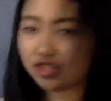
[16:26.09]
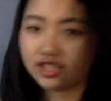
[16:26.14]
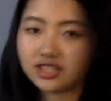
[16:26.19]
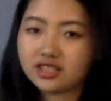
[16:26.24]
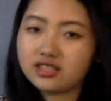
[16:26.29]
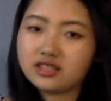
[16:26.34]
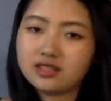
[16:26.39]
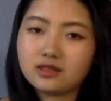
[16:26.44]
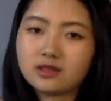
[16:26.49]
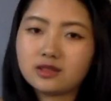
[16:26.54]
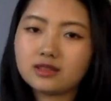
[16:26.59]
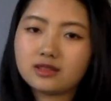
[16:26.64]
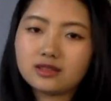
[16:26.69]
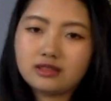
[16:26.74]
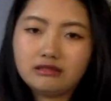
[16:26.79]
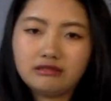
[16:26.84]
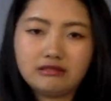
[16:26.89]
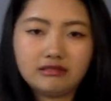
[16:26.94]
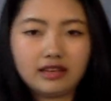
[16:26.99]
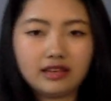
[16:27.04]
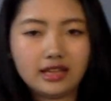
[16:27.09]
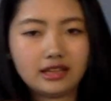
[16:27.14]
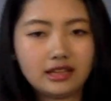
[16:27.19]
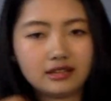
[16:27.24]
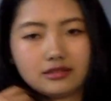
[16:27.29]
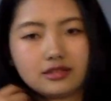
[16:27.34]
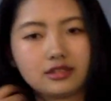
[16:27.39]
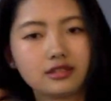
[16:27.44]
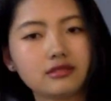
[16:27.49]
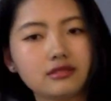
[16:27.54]
just, I
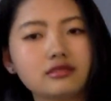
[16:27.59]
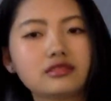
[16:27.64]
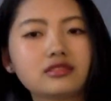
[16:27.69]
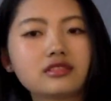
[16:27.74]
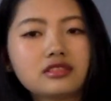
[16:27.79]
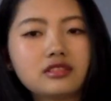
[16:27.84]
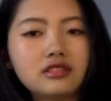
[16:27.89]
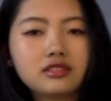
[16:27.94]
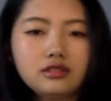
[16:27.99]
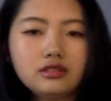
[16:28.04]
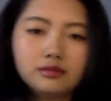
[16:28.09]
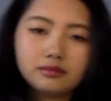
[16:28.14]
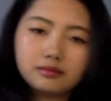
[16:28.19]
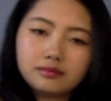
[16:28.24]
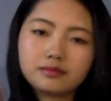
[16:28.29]
don't know.